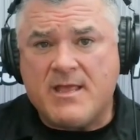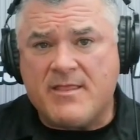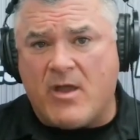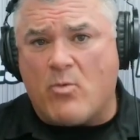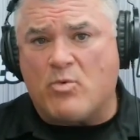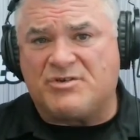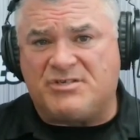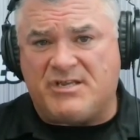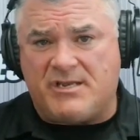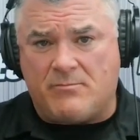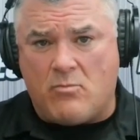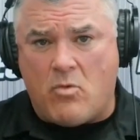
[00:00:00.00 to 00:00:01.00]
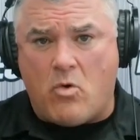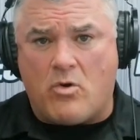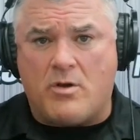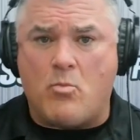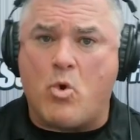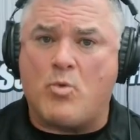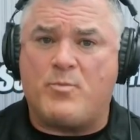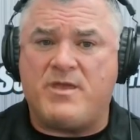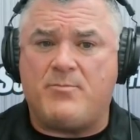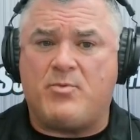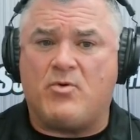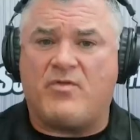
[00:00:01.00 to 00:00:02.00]
that we're seeing more and more
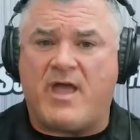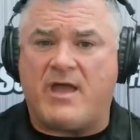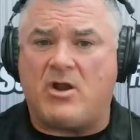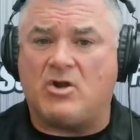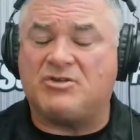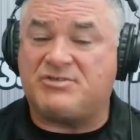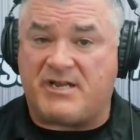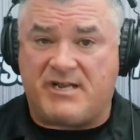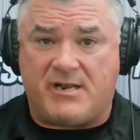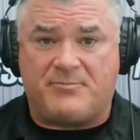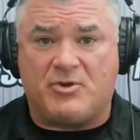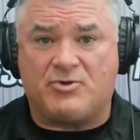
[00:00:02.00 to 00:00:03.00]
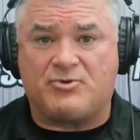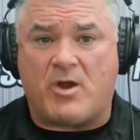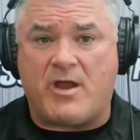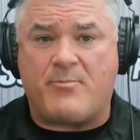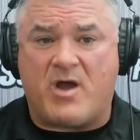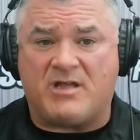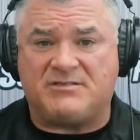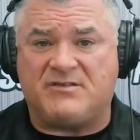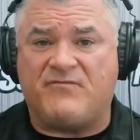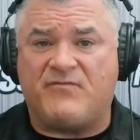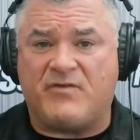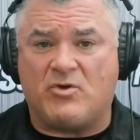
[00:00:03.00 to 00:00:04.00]
people that are setting up their tripods
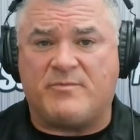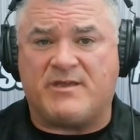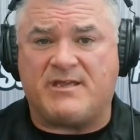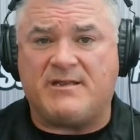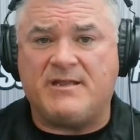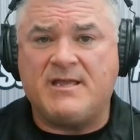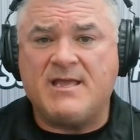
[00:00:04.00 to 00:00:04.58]
and filming